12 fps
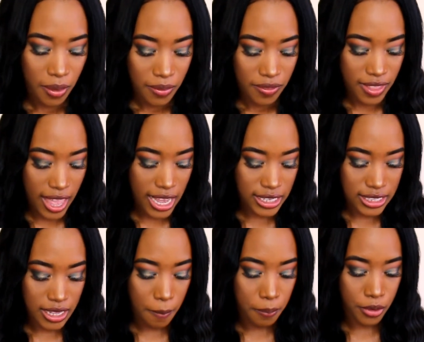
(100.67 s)

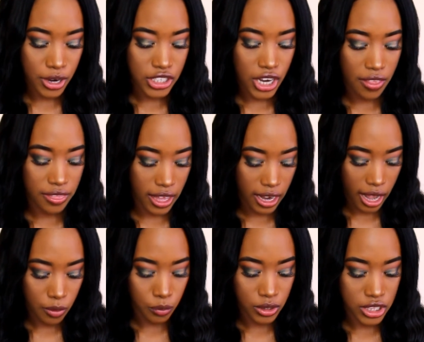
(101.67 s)
Next brush that I
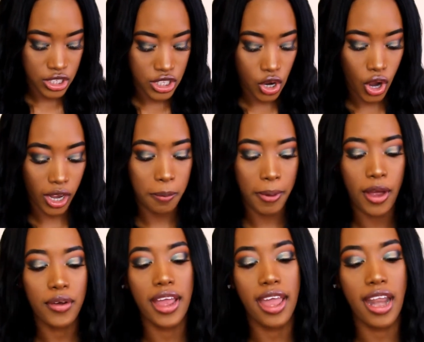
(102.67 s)
want to talk
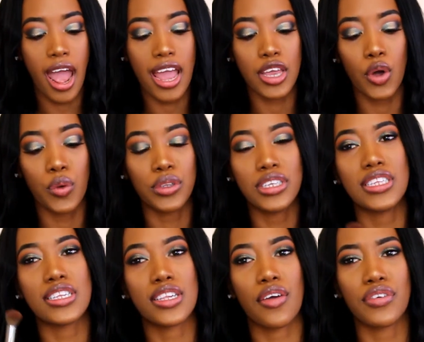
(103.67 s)
about, and I only
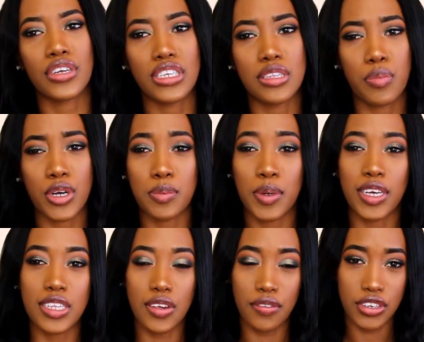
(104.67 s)
discovered this brush
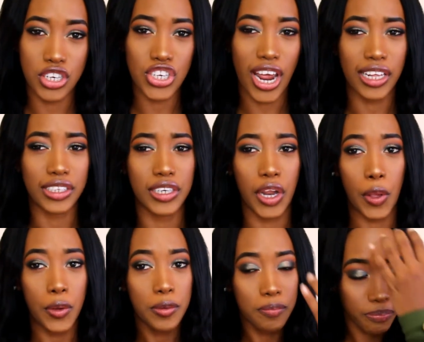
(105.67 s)
because of Jaclyn
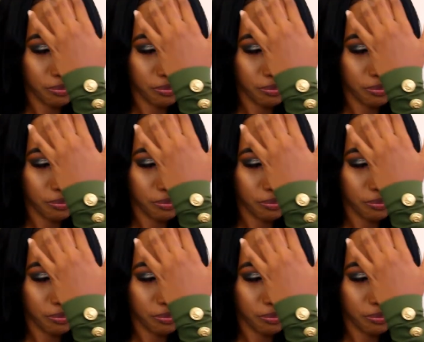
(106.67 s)
Hill.